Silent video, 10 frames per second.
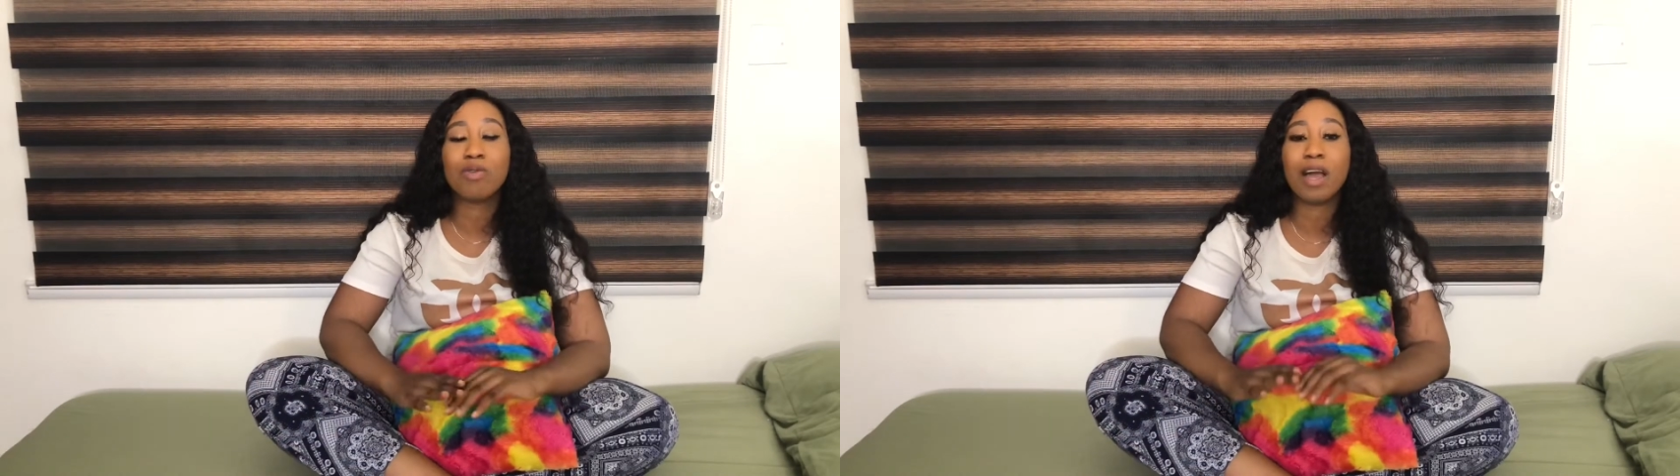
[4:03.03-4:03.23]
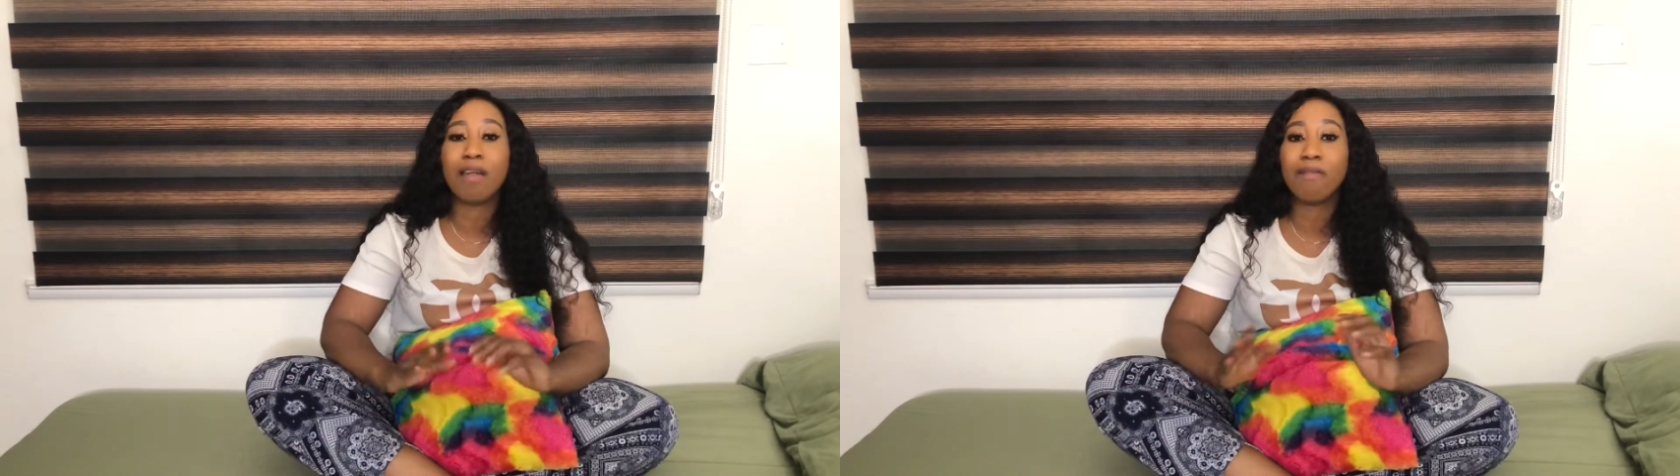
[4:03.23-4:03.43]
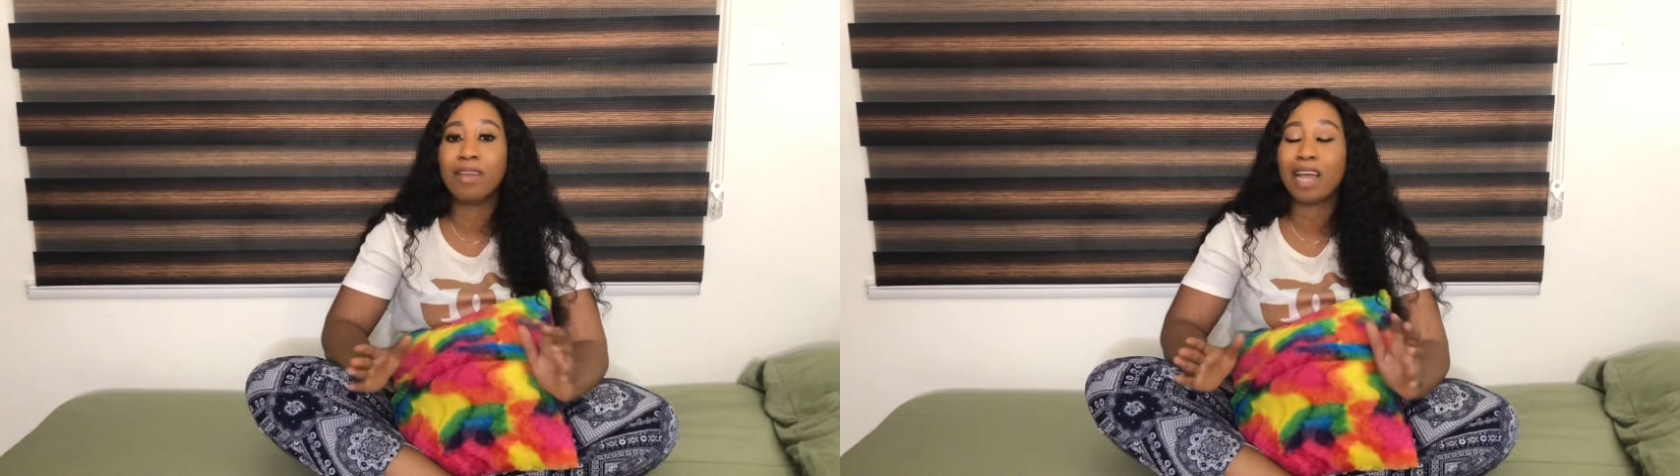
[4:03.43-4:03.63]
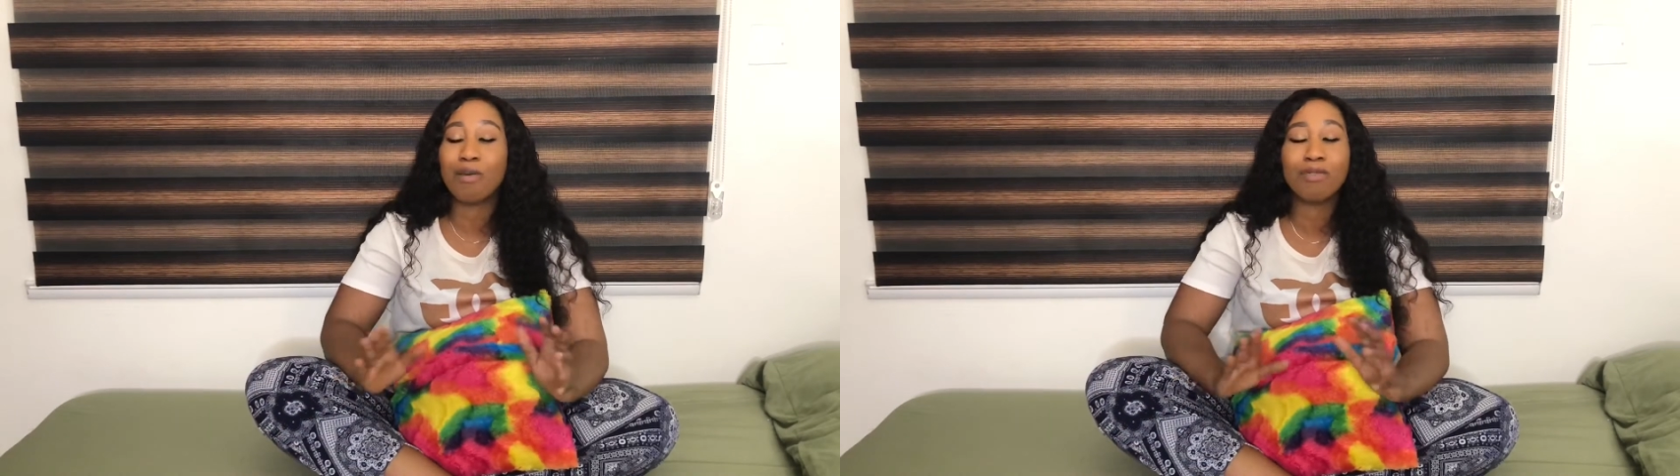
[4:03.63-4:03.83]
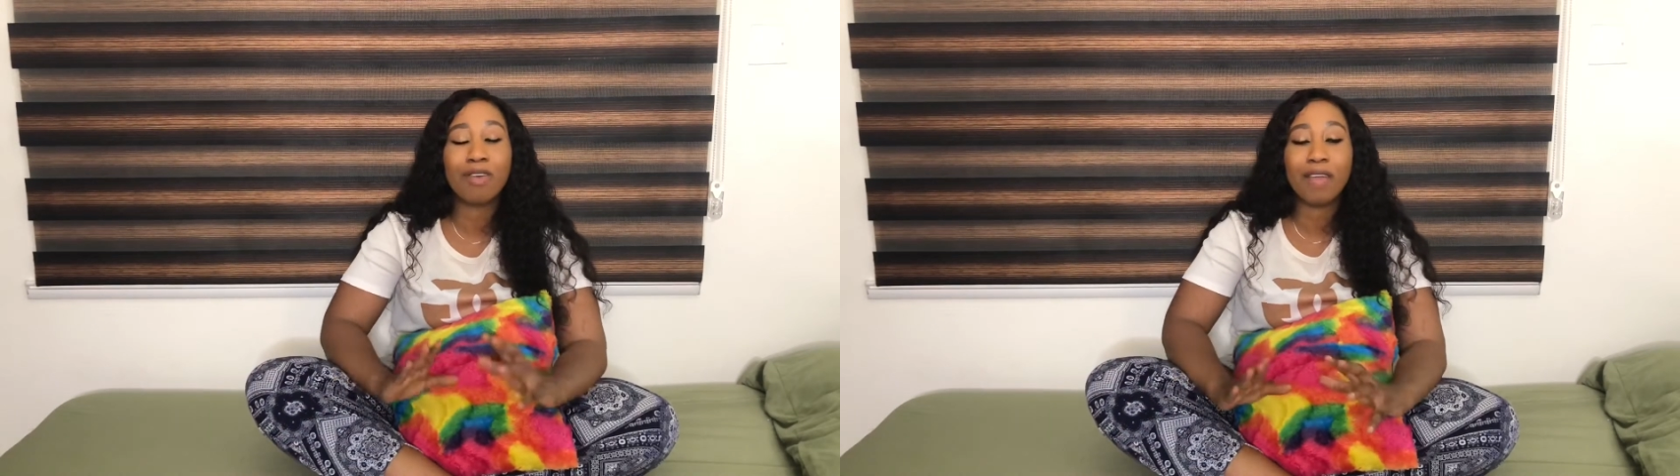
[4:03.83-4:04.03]
go and read. I
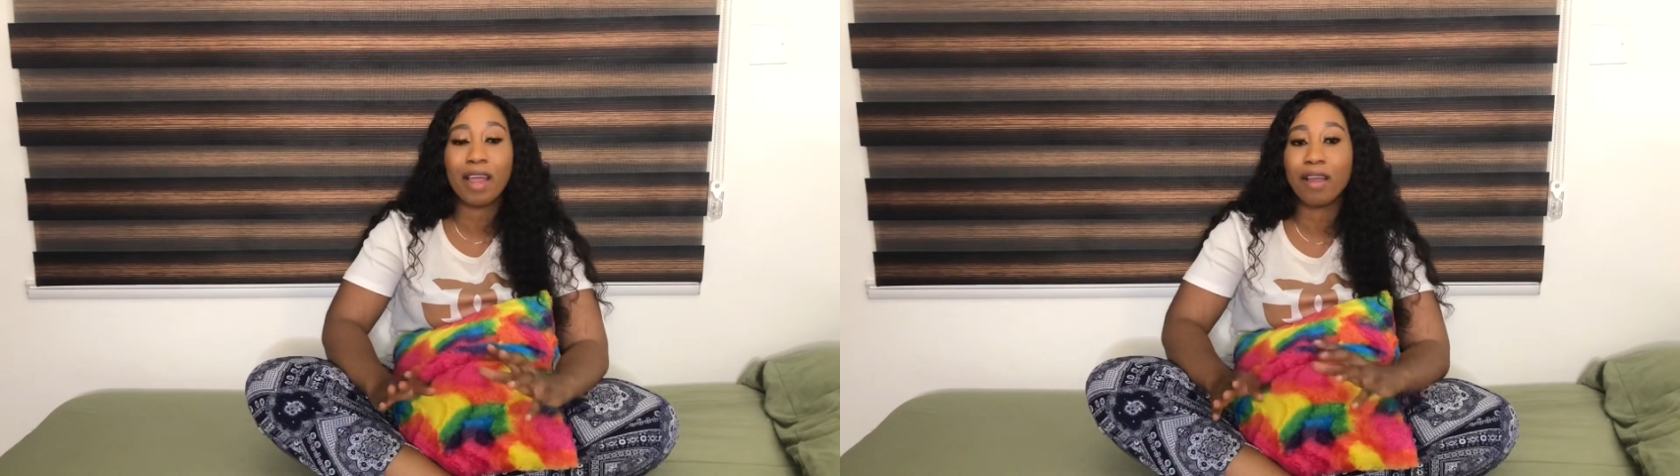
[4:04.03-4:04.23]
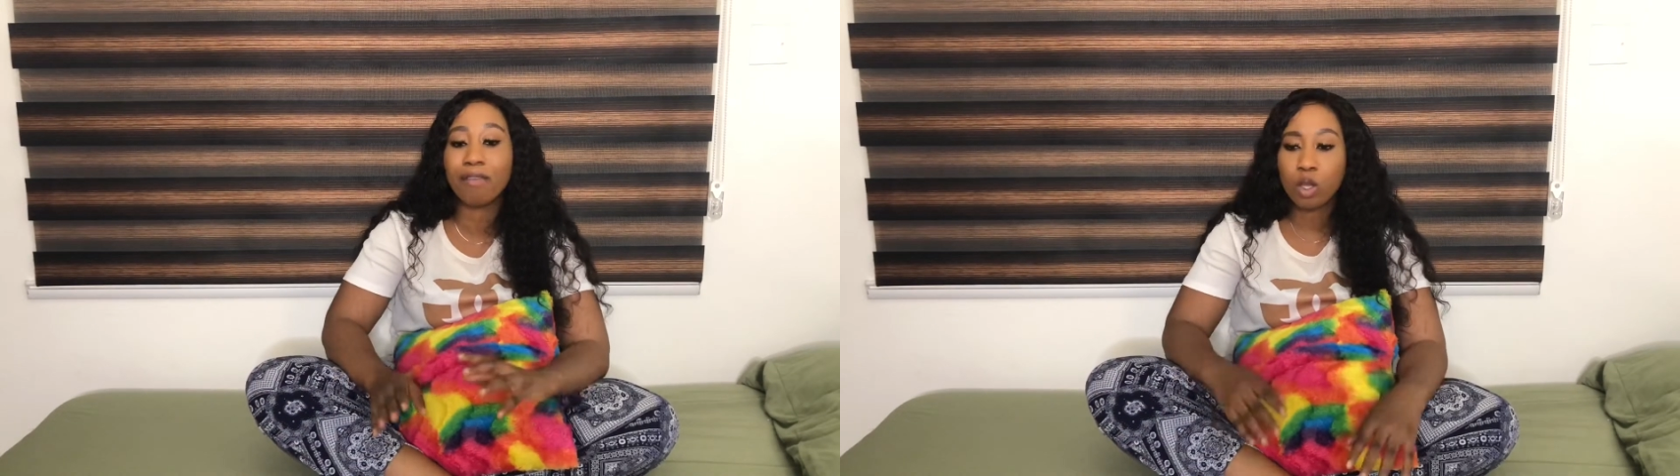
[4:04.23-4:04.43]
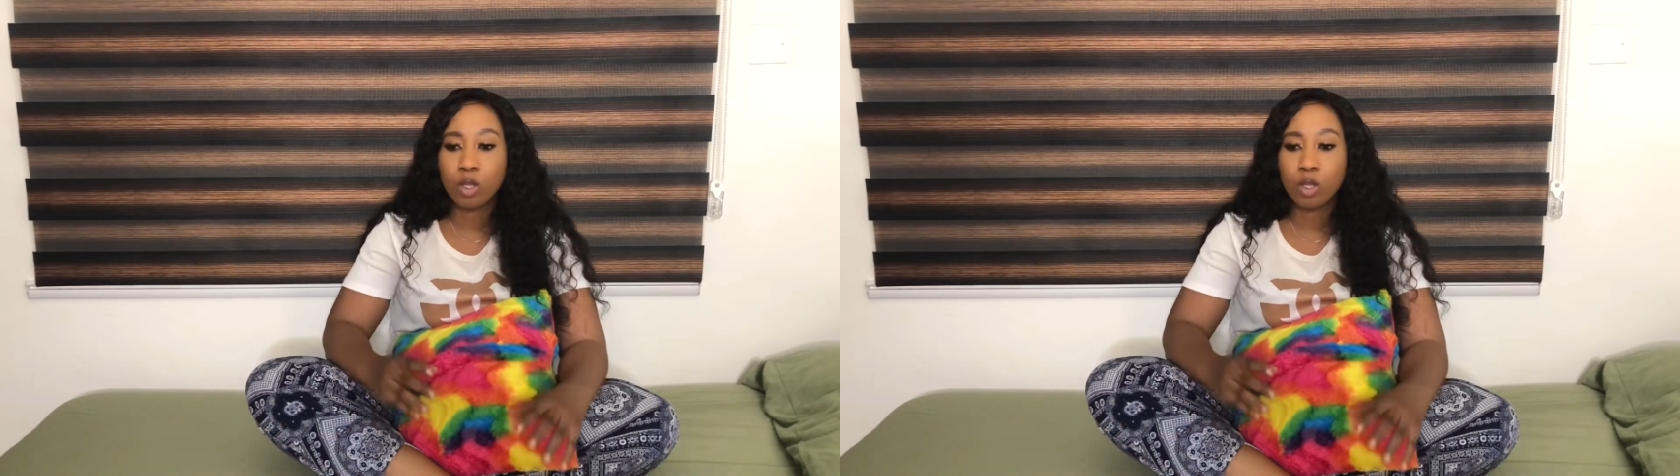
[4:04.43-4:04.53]
was very angry.